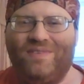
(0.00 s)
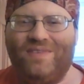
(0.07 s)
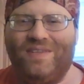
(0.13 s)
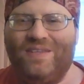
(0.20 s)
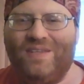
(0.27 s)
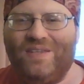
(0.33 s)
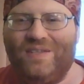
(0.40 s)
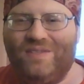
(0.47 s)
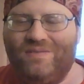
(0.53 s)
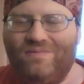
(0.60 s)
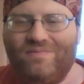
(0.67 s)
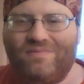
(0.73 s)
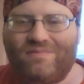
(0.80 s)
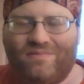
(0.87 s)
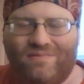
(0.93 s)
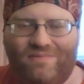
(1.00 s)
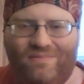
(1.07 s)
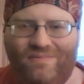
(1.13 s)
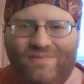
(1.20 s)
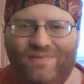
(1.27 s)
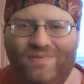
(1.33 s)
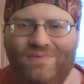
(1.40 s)

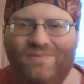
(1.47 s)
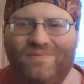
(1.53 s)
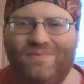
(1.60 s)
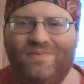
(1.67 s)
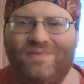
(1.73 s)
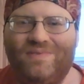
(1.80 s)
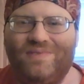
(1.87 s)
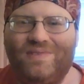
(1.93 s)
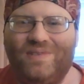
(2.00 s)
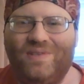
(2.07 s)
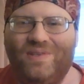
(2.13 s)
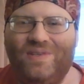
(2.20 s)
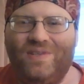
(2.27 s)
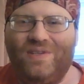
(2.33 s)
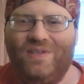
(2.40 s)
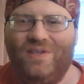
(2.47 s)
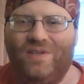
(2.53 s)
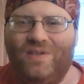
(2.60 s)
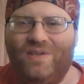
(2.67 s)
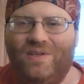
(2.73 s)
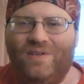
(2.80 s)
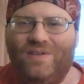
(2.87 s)

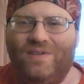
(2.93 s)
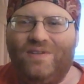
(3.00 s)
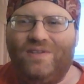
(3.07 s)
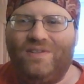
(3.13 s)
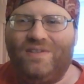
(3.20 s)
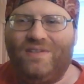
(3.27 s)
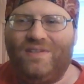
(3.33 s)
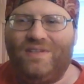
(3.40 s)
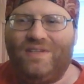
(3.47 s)
(silence)